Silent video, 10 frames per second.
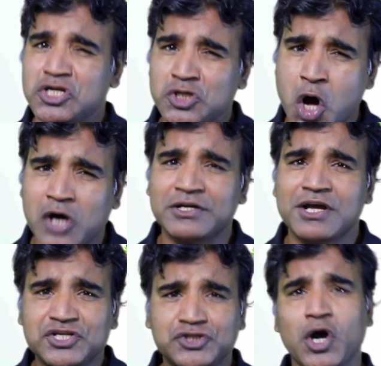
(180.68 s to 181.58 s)

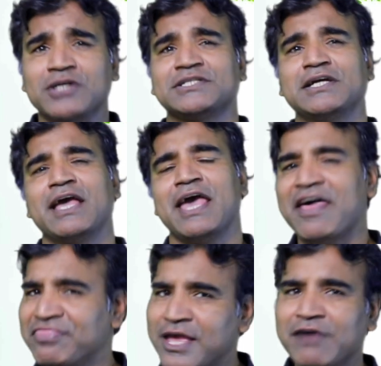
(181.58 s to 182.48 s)
locked shut,
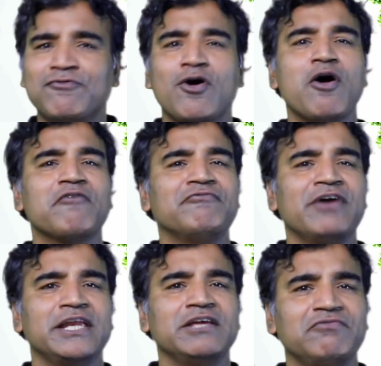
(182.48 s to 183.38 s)
and therefore
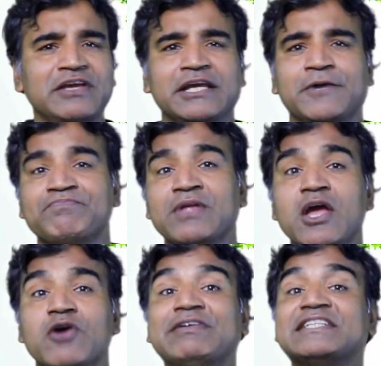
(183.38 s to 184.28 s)
very weak,
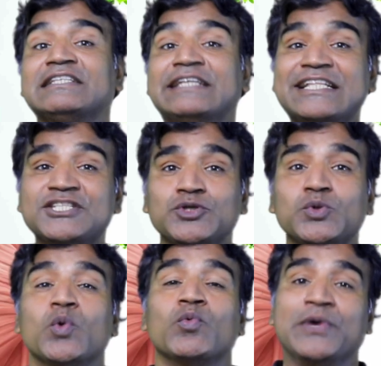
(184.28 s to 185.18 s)
which leads to
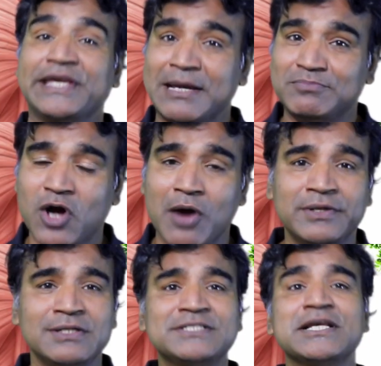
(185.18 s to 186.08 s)
weak
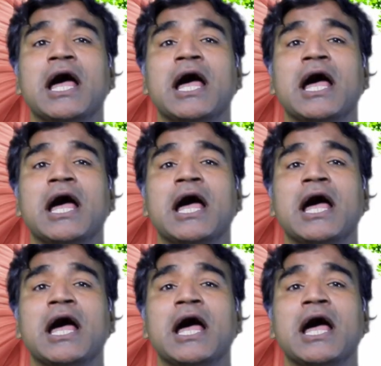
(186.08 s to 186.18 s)
abdominals,